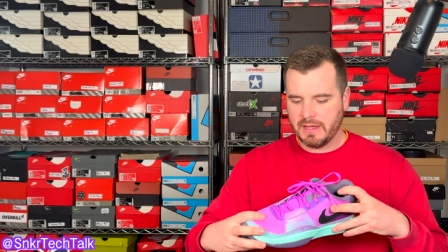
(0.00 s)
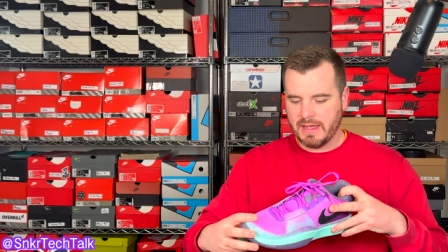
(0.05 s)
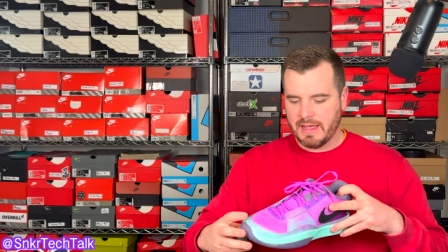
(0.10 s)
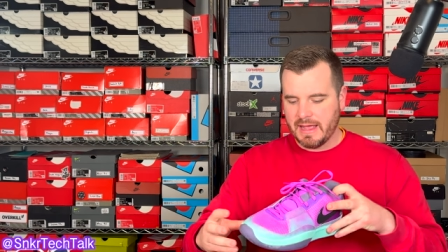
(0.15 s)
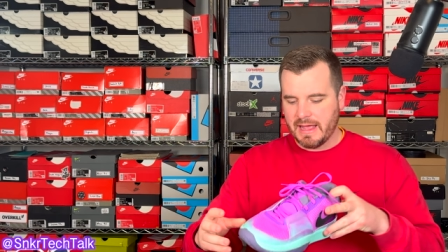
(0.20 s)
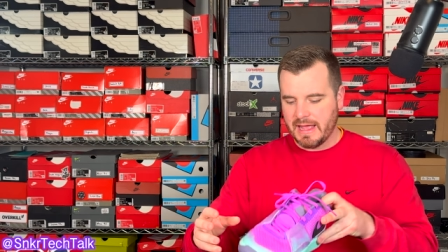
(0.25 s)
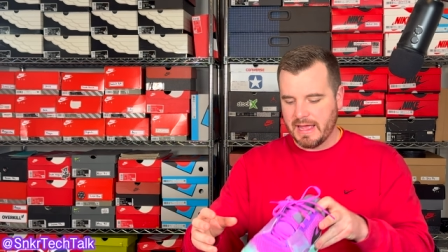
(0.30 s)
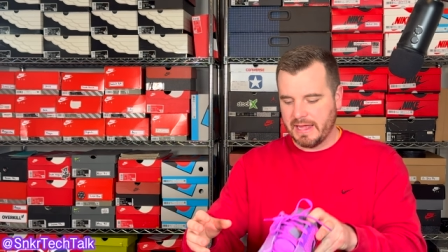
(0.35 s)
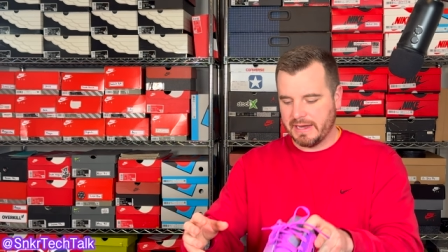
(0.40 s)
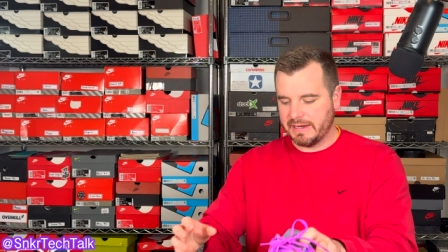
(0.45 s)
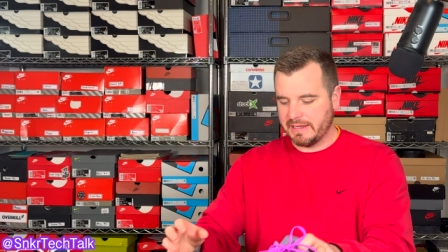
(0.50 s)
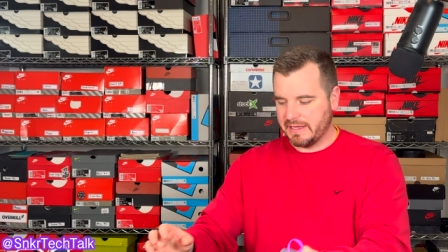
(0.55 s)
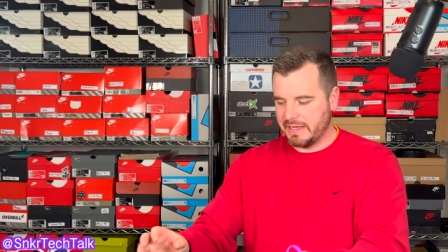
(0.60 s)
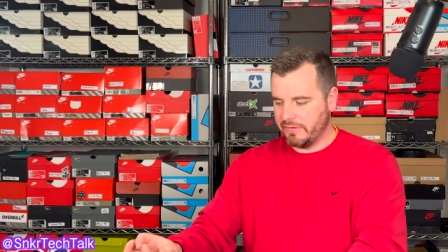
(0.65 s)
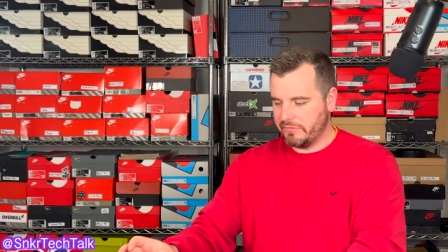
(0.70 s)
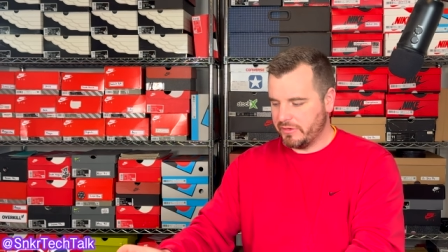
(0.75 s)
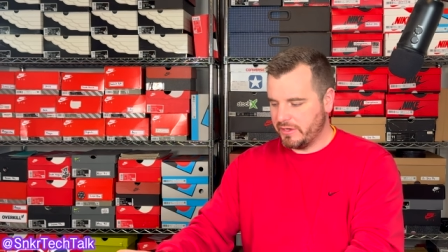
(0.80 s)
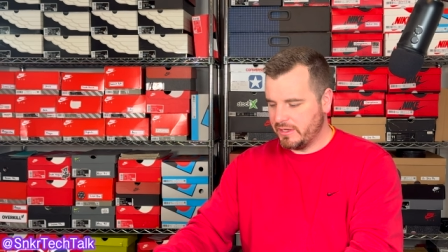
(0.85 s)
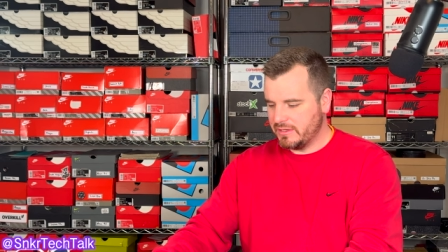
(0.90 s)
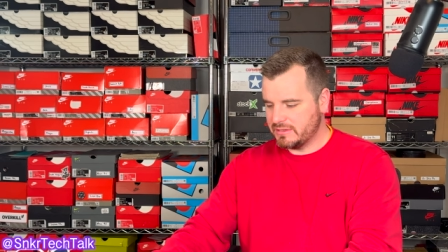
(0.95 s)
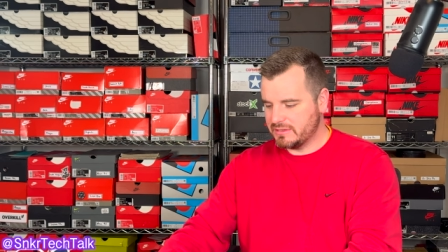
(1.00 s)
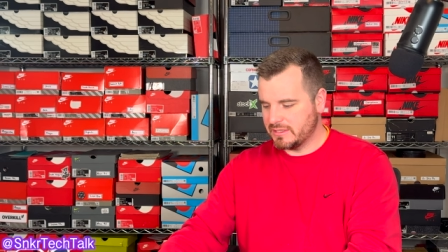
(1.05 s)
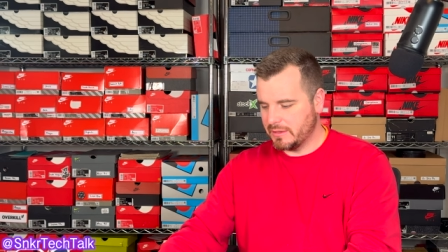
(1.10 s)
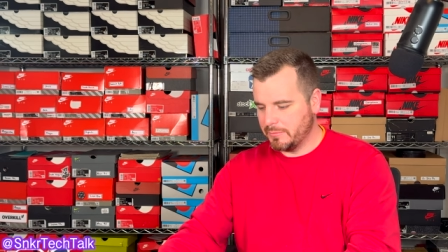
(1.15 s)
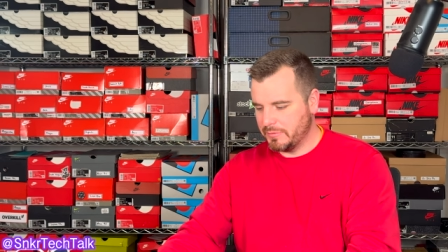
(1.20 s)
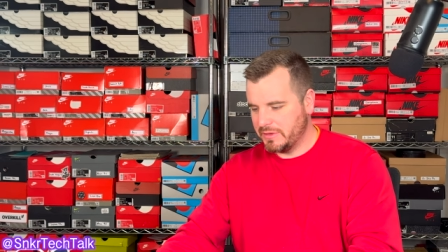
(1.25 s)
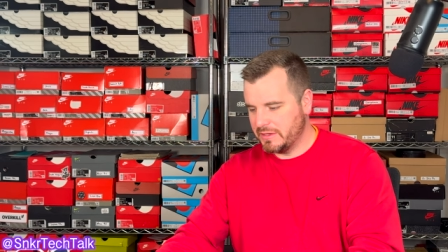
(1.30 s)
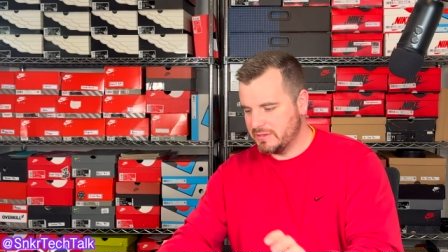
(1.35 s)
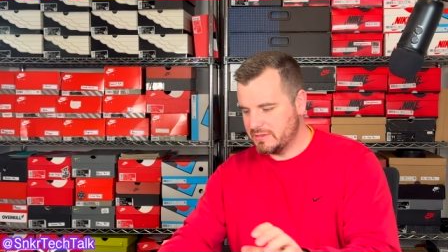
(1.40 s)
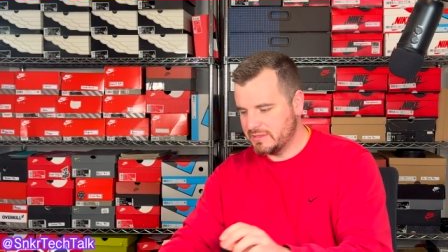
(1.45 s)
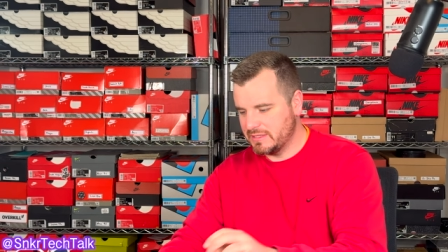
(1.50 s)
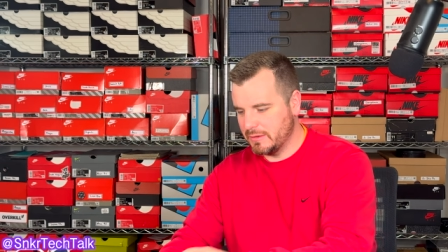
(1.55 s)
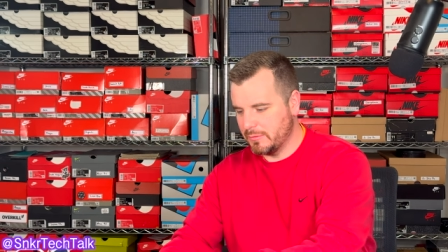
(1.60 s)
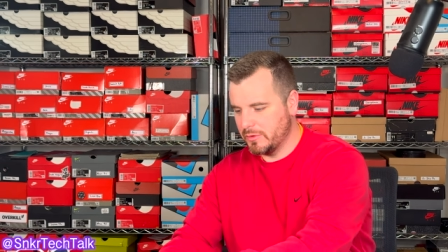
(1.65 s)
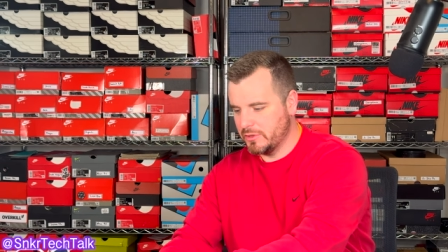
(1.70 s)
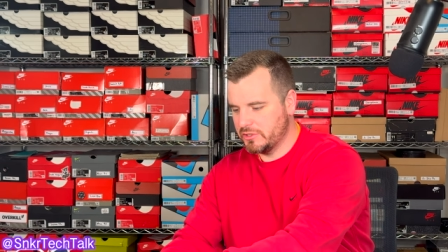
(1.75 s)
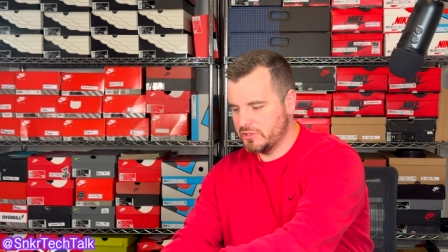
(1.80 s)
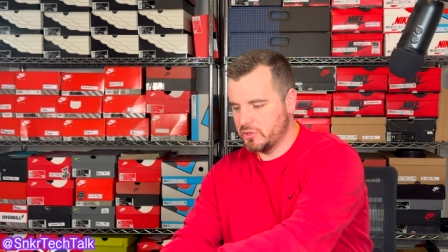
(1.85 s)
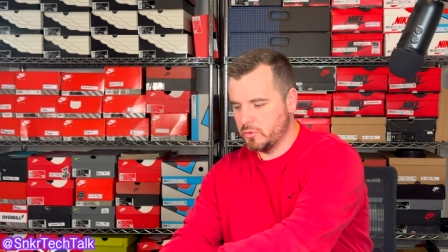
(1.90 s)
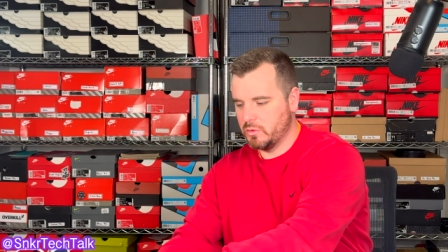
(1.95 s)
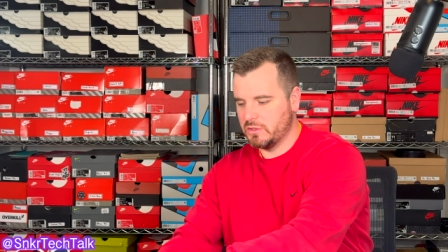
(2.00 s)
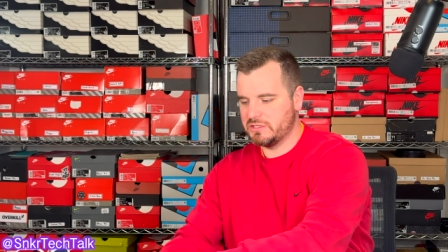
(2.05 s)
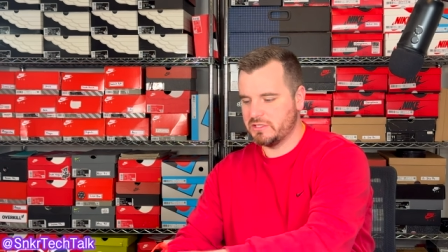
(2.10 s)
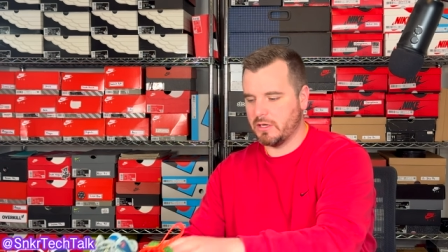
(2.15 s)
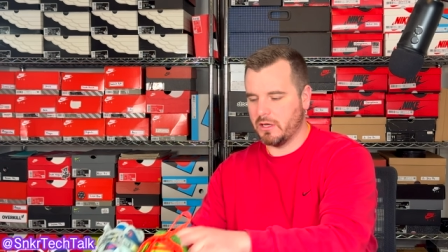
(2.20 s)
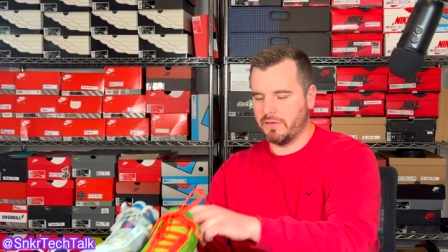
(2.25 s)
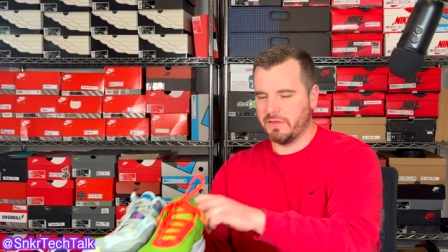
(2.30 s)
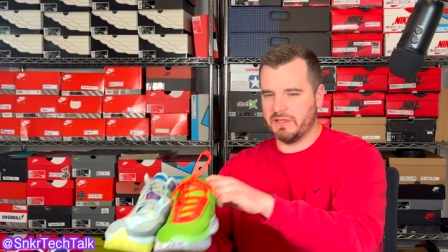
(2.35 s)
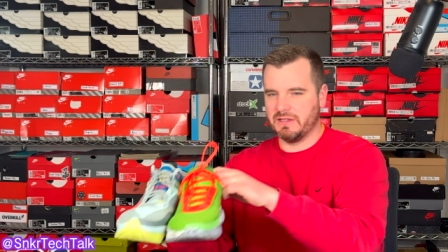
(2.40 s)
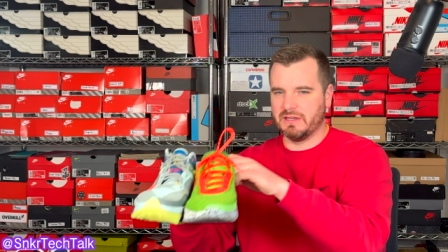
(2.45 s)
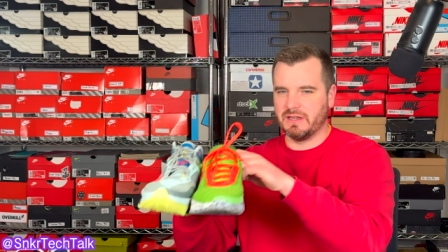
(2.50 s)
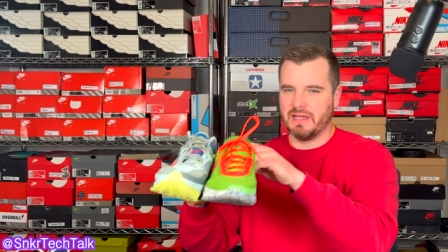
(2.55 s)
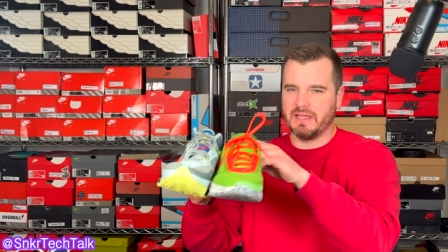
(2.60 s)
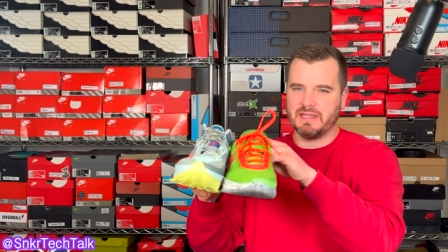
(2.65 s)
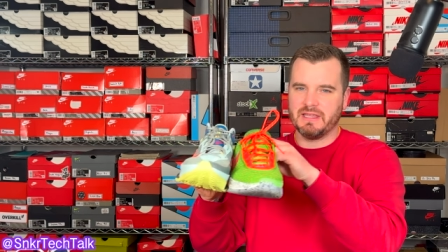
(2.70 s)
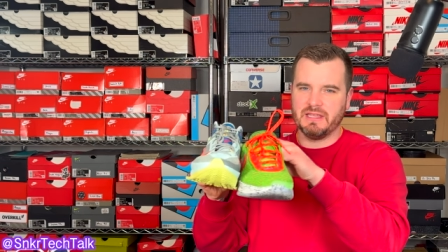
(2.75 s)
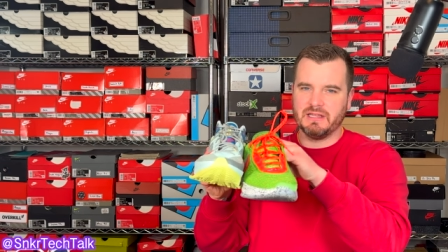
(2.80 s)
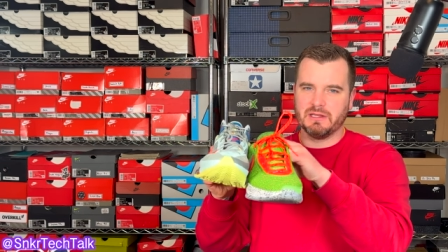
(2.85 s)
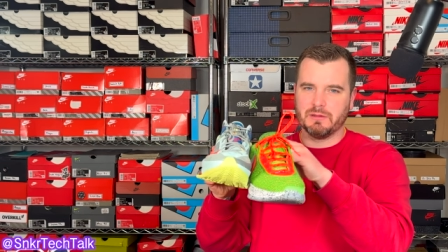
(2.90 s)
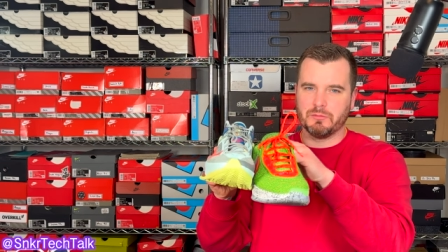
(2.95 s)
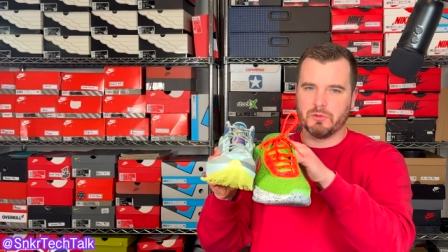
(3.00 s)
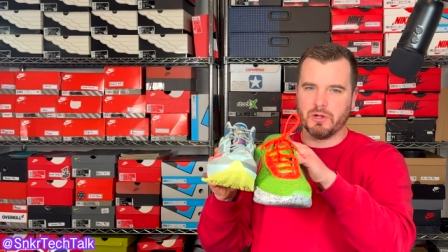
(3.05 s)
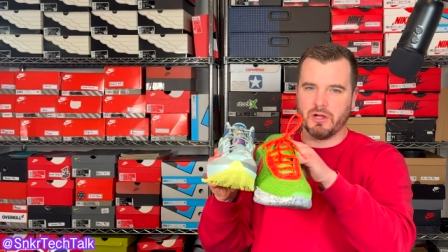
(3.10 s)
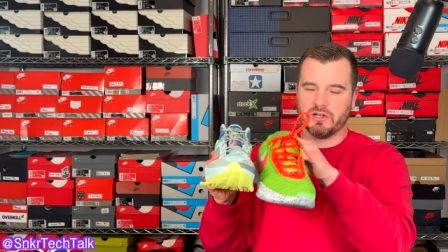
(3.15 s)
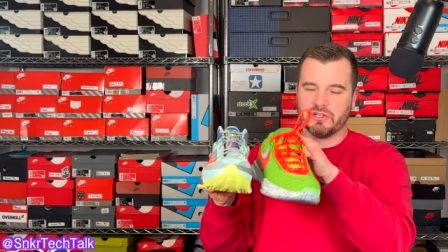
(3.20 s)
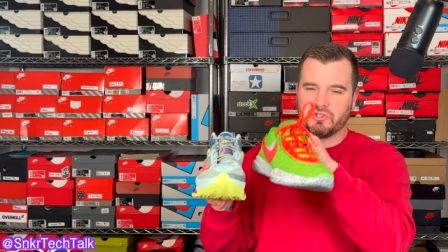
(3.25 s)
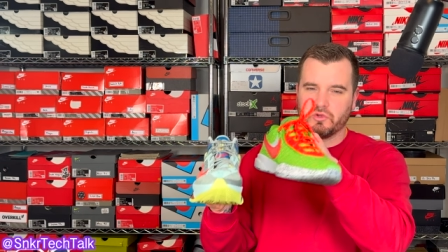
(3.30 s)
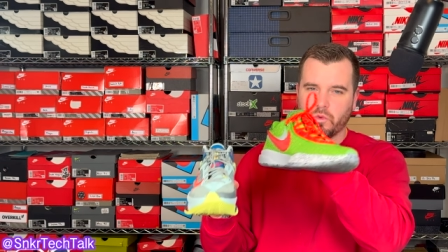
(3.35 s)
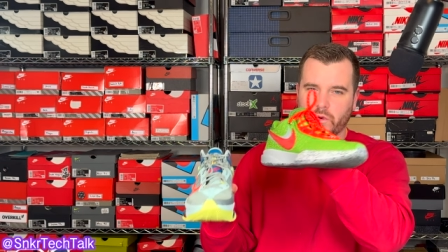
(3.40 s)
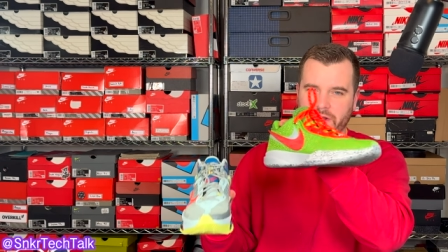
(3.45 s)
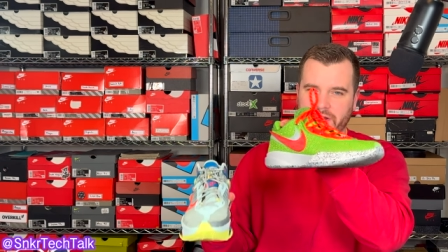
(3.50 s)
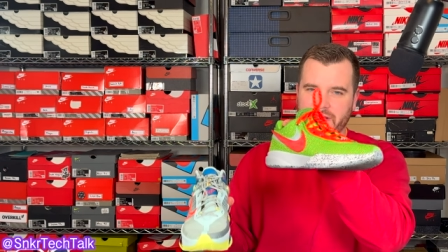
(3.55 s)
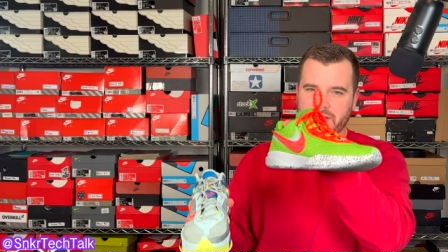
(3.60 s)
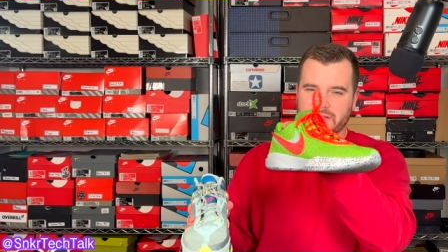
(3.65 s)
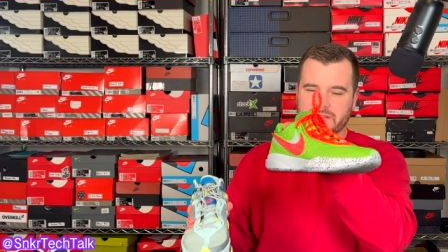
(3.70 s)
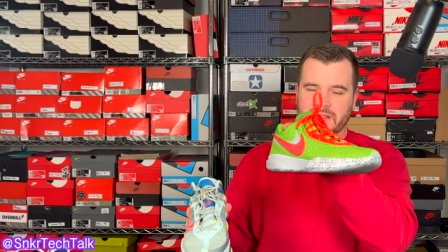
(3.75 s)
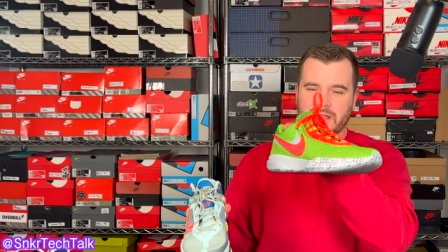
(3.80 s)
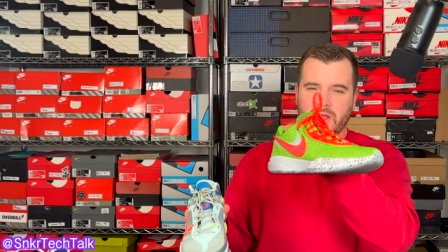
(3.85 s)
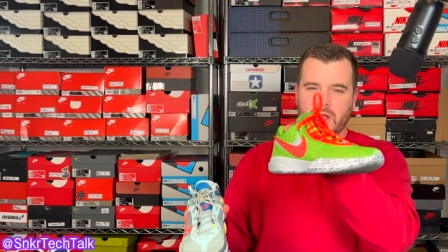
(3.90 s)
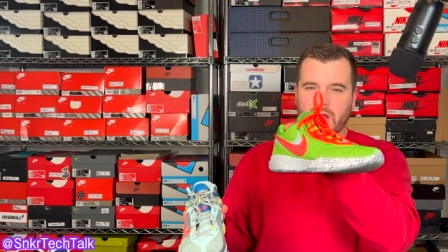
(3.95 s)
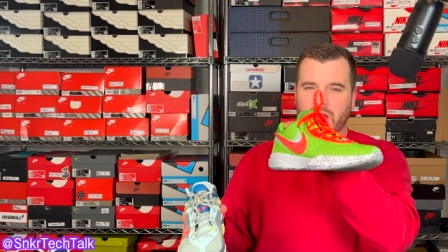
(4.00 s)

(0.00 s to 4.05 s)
and giving us something similar to what's on the Nike LeBron 20s.